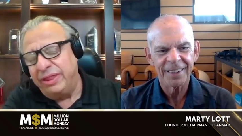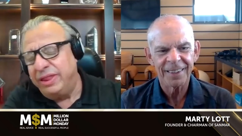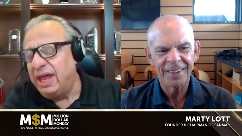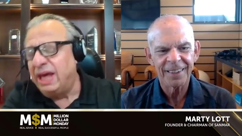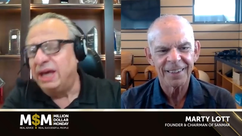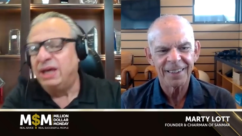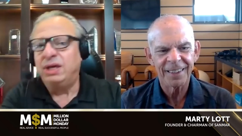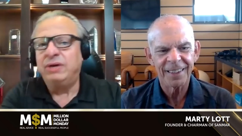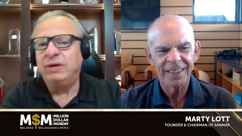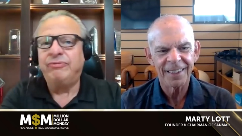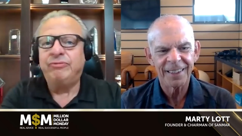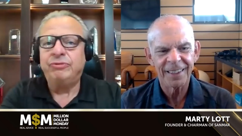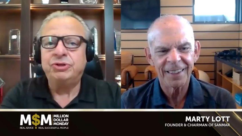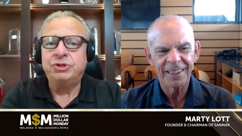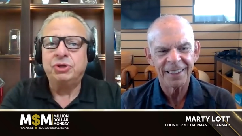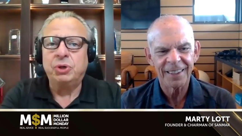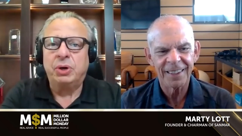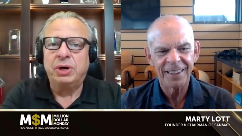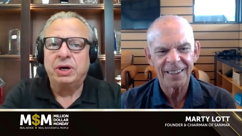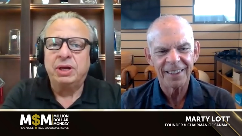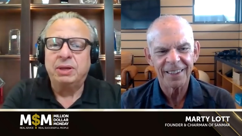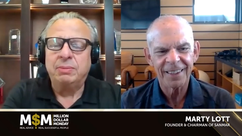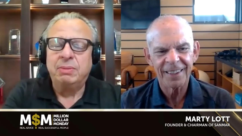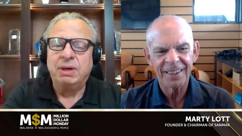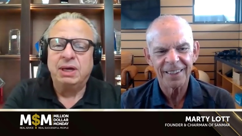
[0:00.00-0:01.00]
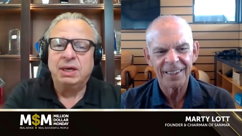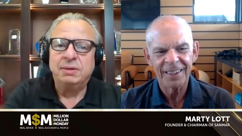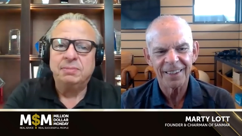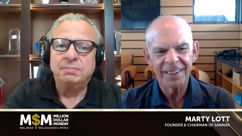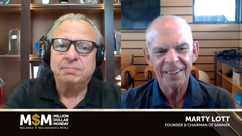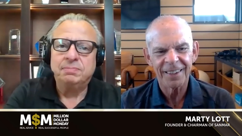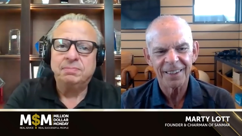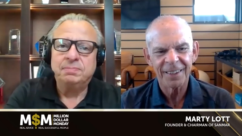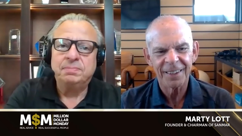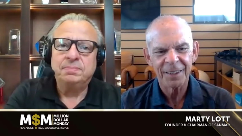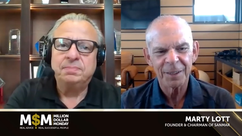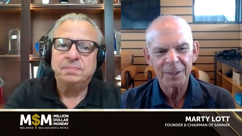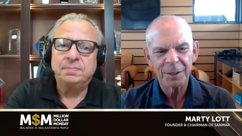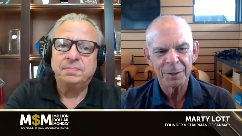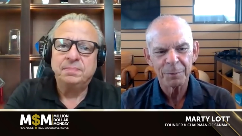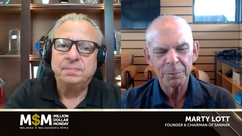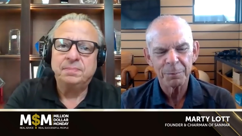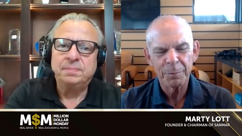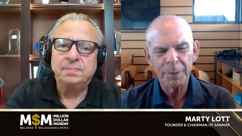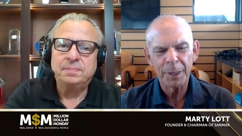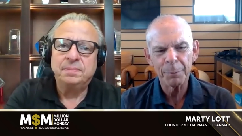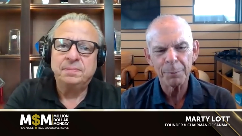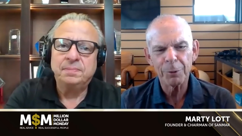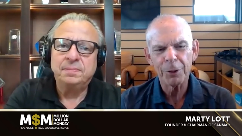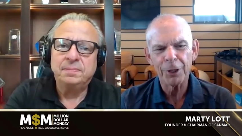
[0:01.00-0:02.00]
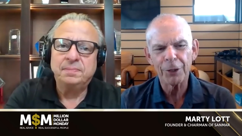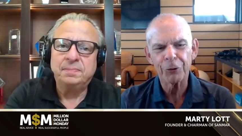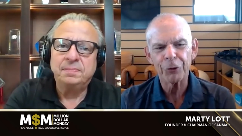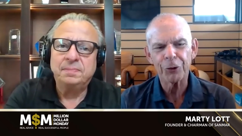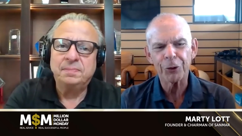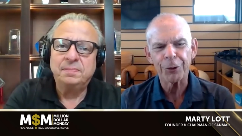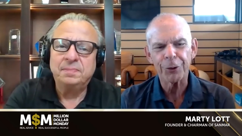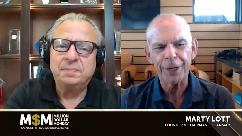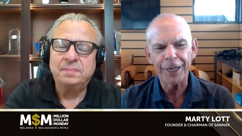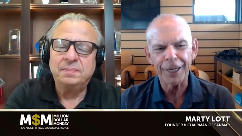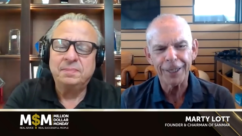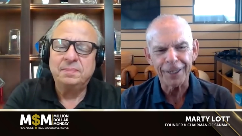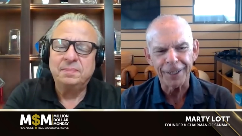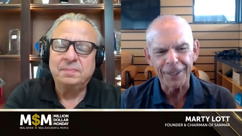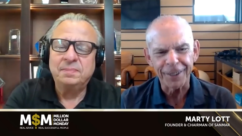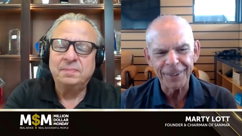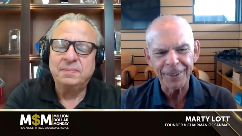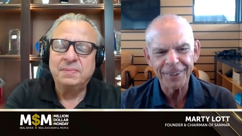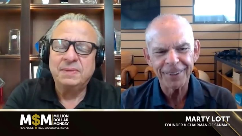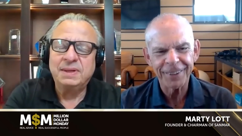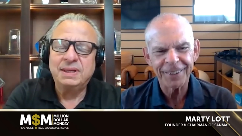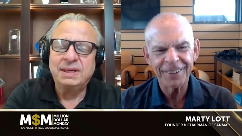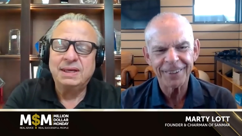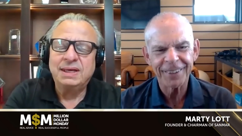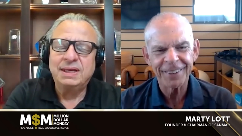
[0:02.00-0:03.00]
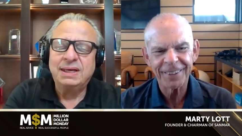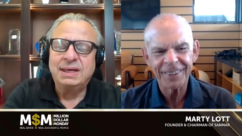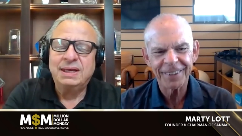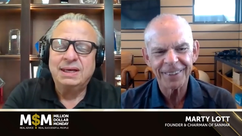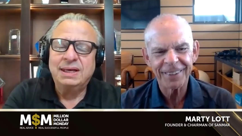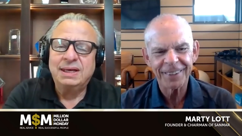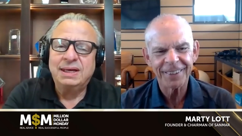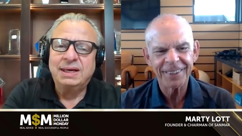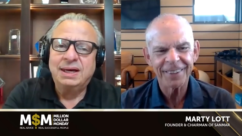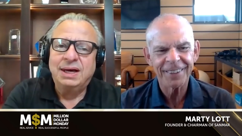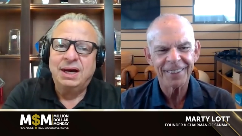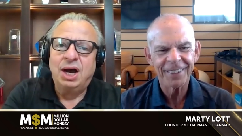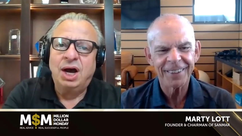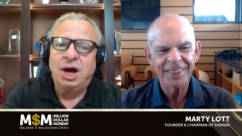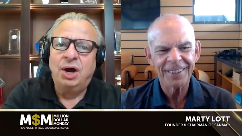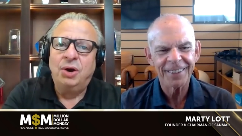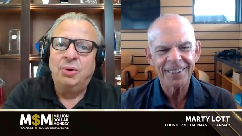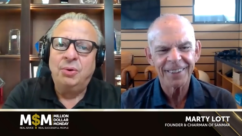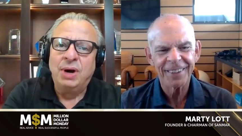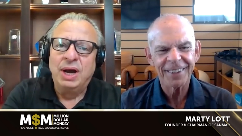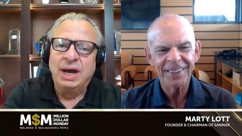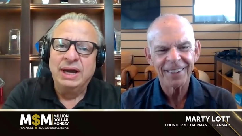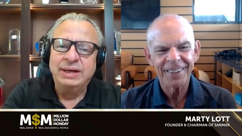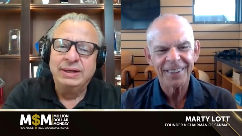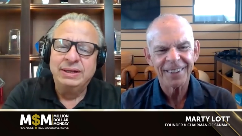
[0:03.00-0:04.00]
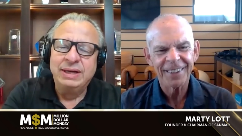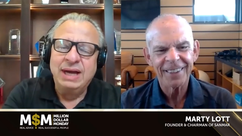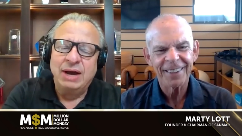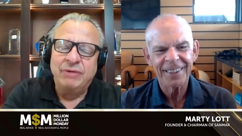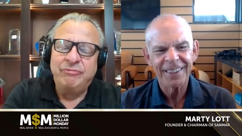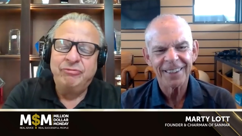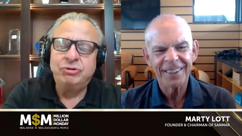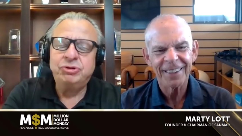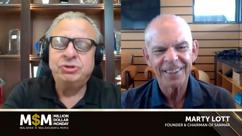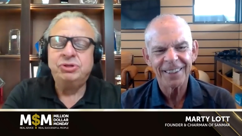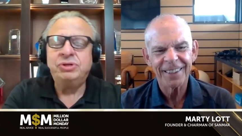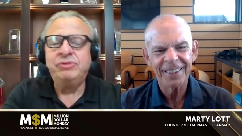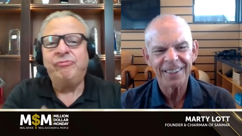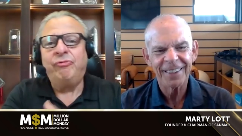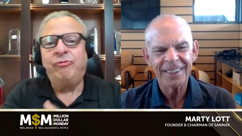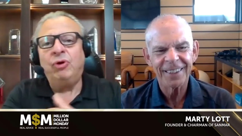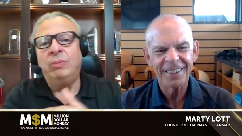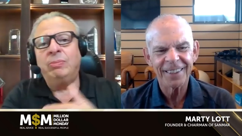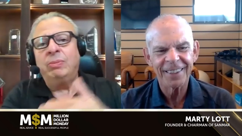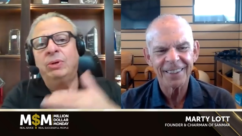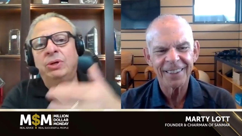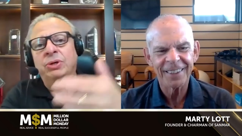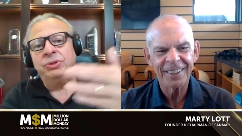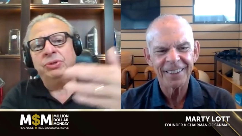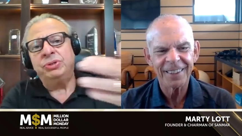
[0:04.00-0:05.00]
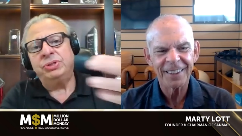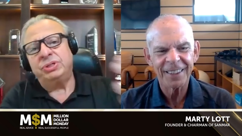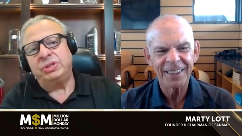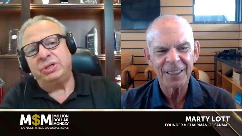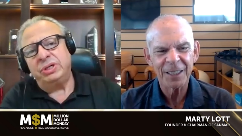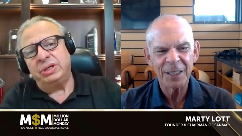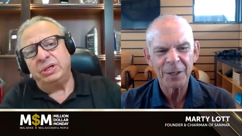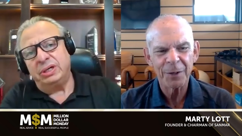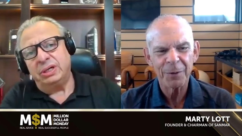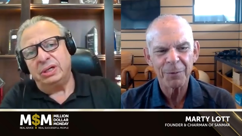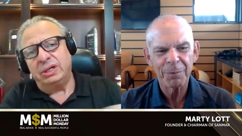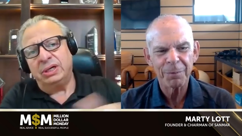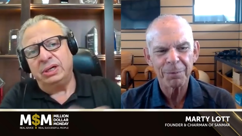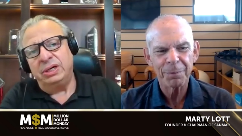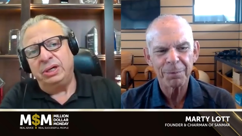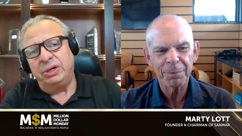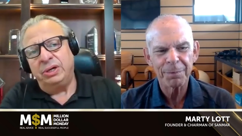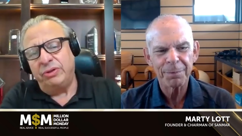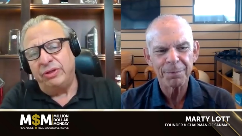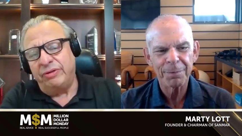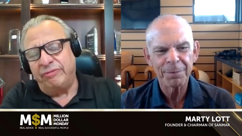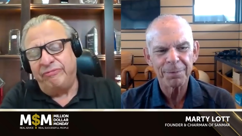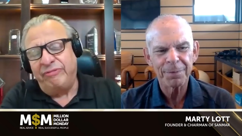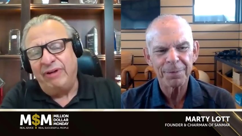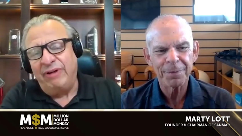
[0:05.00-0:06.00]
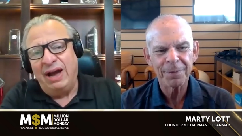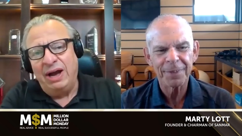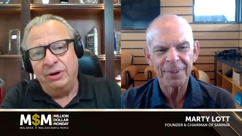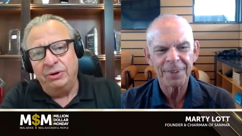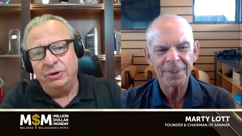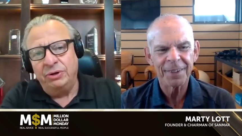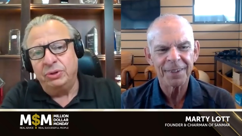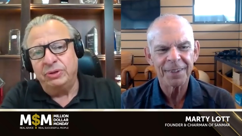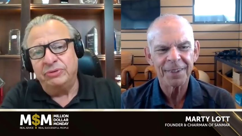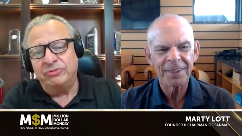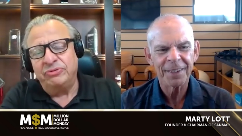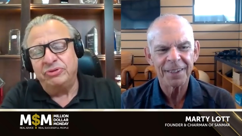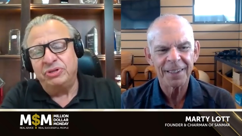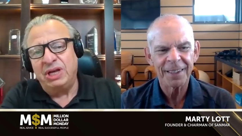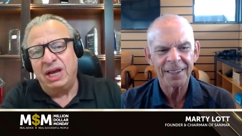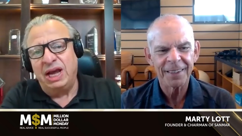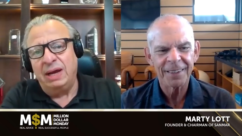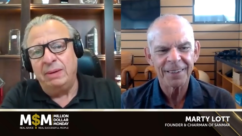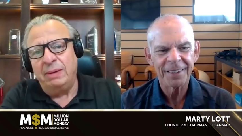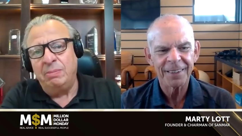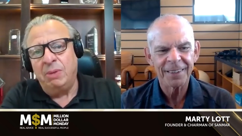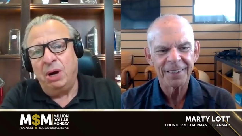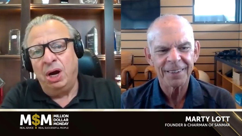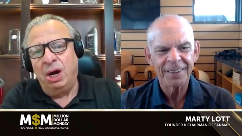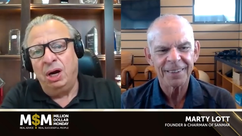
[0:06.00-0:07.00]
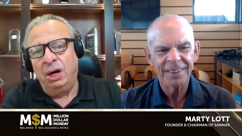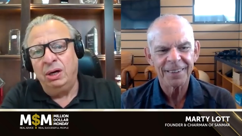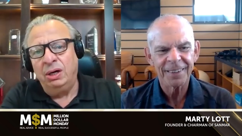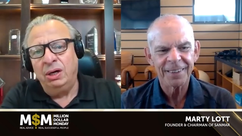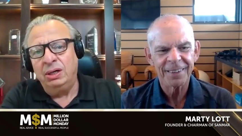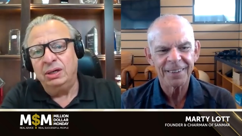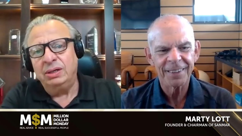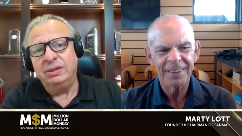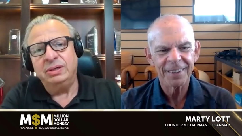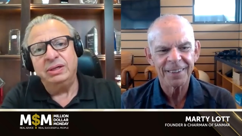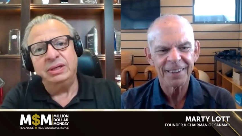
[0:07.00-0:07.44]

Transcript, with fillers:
Speaker 1: thank you for joining me.
Speaker 2: My pleasure, Greg.
Speaker 1: All right. Now, first and foremost, you're the founder of Sanmar.